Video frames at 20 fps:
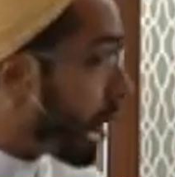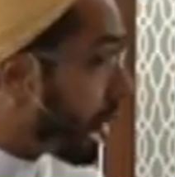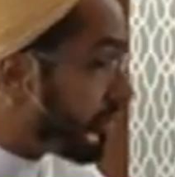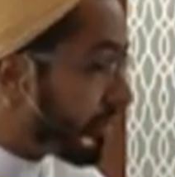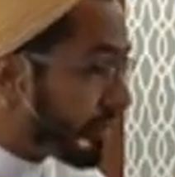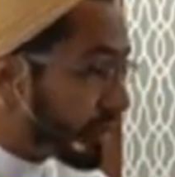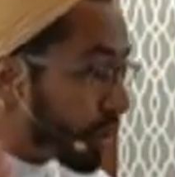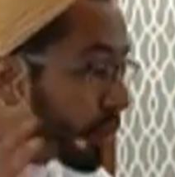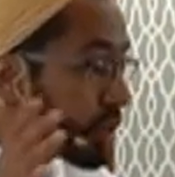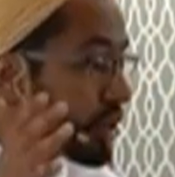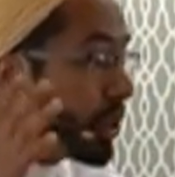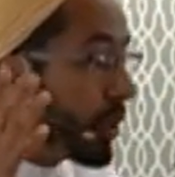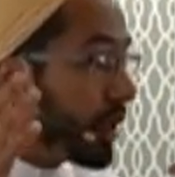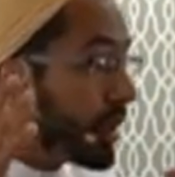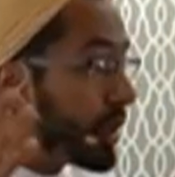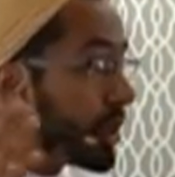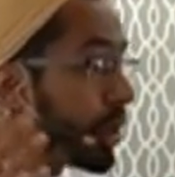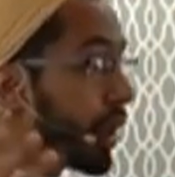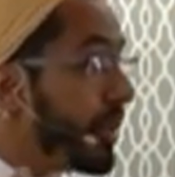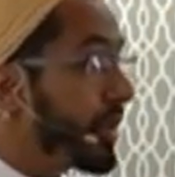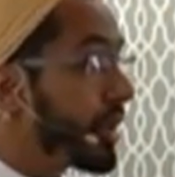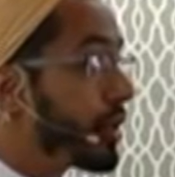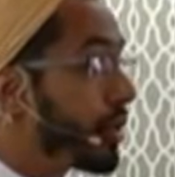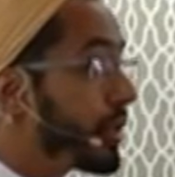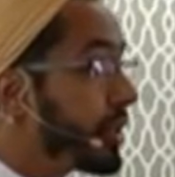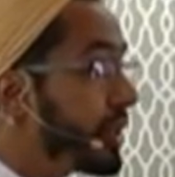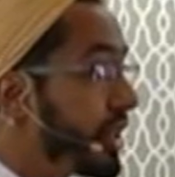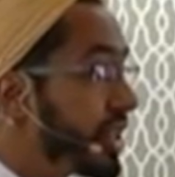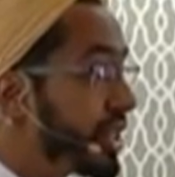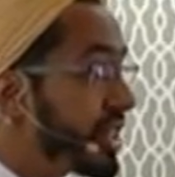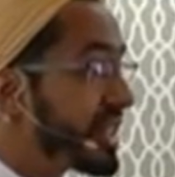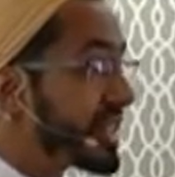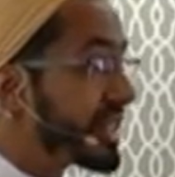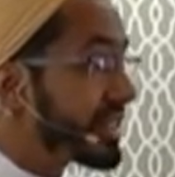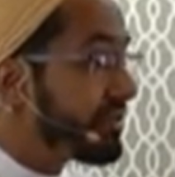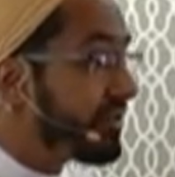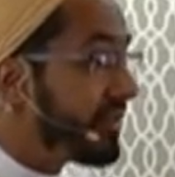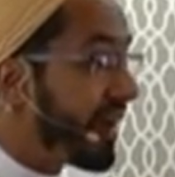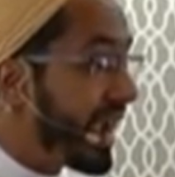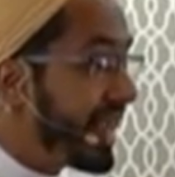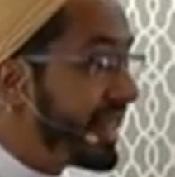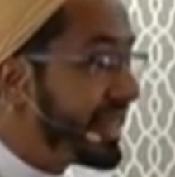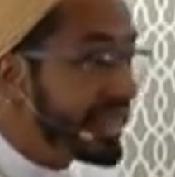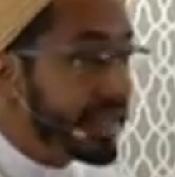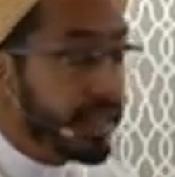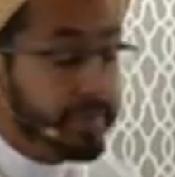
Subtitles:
of socio-economic conditions, find